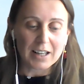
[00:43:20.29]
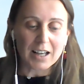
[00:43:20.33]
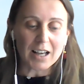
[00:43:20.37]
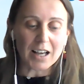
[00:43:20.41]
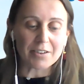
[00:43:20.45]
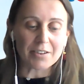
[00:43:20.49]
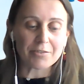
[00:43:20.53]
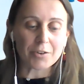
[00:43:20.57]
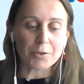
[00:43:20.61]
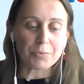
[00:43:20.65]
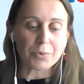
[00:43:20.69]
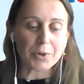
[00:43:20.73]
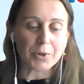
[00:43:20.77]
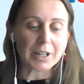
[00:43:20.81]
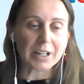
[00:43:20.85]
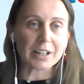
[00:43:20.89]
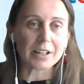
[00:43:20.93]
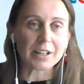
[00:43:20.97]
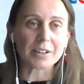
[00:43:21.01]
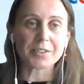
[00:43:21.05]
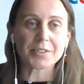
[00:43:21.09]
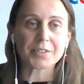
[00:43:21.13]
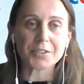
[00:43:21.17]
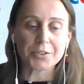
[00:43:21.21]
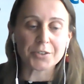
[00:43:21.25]
And for
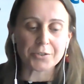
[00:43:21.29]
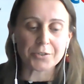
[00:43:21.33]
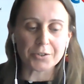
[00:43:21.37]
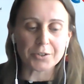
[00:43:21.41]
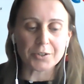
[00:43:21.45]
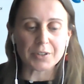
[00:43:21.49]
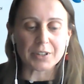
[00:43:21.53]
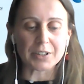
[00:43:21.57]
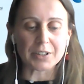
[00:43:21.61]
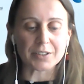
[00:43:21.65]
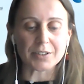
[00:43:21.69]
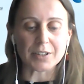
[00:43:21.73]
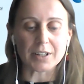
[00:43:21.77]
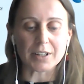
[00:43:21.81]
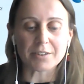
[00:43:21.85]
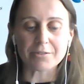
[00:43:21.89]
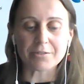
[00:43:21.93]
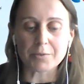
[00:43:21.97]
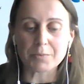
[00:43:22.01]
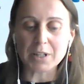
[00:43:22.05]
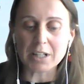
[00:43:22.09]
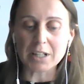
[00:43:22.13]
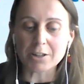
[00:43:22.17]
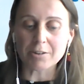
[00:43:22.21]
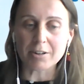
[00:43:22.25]
bringing us through this and
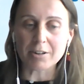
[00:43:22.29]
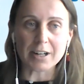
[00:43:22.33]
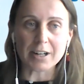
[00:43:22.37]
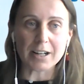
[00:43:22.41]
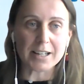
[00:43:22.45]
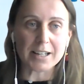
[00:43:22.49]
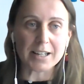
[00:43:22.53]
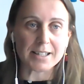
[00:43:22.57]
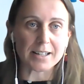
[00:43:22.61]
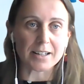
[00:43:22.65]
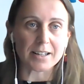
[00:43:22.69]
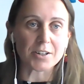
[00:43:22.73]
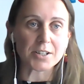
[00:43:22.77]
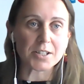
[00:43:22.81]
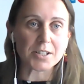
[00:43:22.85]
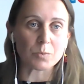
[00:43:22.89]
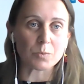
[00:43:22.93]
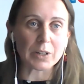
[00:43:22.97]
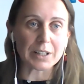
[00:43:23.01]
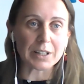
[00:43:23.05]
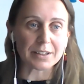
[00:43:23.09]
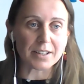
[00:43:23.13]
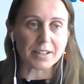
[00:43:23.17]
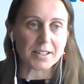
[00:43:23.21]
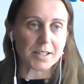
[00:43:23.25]
familiarizing us
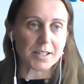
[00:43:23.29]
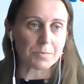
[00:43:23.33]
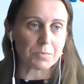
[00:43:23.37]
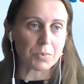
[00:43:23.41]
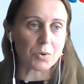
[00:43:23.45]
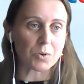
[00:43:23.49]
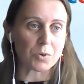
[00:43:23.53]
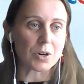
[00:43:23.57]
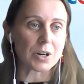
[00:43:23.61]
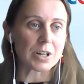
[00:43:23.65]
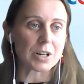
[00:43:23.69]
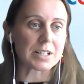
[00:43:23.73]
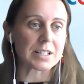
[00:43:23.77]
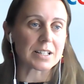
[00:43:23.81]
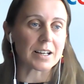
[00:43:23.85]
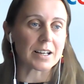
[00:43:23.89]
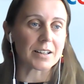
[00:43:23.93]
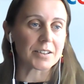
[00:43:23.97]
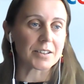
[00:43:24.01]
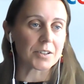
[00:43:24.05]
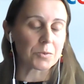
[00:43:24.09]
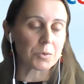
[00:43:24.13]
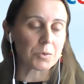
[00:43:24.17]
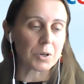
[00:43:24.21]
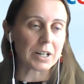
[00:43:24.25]
with the support
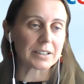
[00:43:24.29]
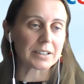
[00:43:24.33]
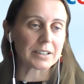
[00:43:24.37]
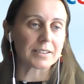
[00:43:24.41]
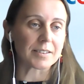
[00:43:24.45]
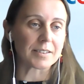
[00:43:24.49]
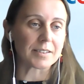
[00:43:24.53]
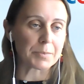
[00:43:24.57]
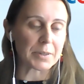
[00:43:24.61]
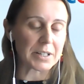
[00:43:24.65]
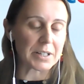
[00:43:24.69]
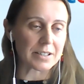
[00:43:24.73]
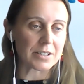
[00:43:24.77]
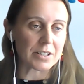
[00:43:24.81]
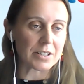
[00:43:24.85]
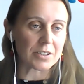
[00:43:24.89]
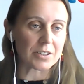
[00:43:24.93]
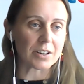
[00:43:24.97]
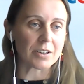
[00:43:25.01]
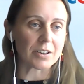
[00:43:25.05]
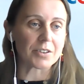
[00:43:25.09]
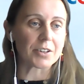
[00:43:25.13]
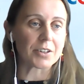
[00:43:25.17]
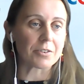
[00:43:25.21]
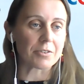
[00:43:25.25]
and the work that's been done
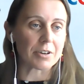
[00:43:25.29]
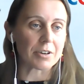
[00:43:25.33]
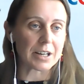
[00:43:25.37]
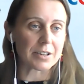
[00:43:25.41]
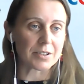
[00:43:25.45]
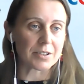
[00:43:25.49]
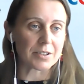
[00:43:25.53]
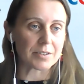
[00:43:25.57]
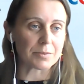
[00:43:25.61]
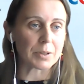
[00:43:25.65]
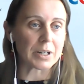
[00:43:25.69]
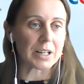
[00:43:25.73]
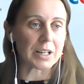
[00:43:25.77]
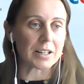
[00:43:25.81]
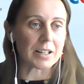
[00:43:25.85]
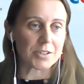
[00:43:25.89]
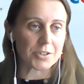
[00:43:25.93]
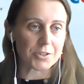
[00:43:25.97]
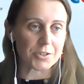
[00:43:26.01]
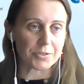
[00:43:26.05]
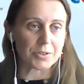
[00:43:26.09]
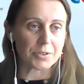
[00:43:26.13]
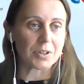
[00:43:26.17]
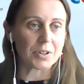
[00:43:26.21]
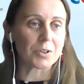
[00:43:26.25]
on the ground as well
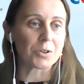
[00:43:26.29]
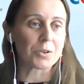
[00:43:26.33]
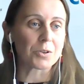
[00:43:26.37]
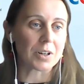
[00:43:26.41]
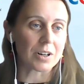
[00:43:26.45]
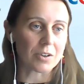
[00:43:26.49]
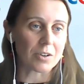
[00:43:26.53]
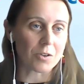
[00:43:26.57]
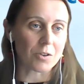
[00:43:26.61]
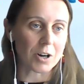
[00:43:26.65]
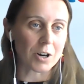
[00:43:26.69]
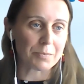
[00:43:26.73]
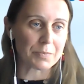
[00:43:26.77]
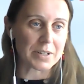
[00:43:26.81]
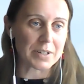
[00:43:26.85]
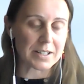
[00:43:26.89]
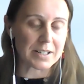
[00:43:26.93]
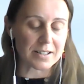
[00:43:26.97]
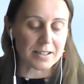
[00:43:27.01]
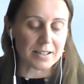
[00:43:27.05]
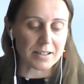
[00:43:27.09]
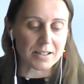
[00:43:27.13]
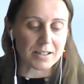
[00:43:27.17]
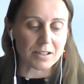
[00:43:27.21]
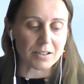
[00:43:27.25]
through a local Cork
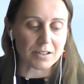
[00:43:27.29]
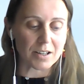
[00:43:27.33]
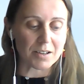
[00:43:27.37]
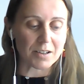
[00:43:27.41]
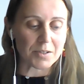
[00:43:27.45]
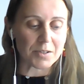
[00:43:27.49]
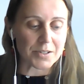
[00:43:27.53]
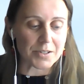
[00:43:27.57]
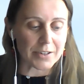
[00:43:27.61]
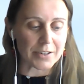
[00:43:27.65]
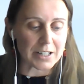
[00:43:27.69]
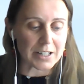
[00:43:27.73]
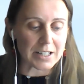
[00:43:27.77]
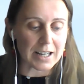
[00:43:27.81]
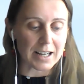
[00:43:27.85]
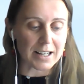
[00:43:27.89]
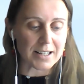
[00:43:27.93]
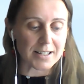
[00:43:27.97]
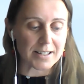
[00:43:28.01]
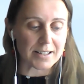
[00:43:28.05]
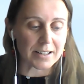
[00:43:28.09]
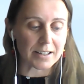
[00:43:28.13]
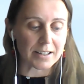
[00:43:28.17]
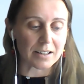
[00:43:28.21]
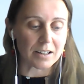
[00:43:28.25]
business. So that was
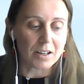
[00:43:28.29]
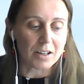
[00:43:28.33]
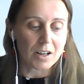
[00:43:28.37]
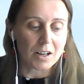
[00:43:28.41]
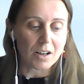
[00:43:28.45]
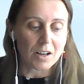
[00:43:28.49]
fantastic.